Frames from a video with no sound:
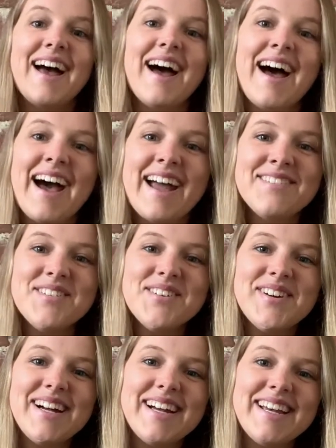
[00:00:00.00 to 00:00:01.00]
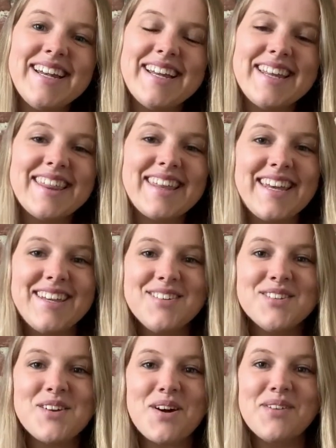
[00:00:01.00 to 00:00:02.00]
Hi everyone, thank you
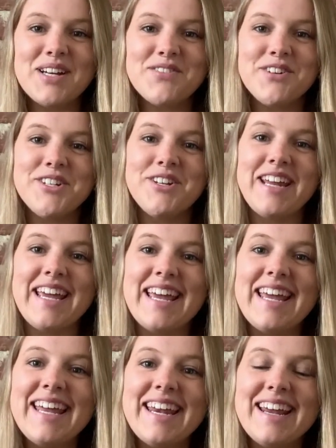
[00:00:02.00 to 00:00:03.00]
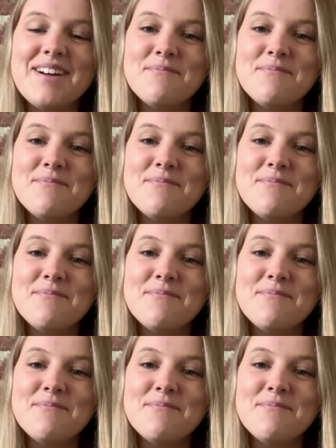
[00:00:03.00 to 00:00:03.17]
so much for tuning in.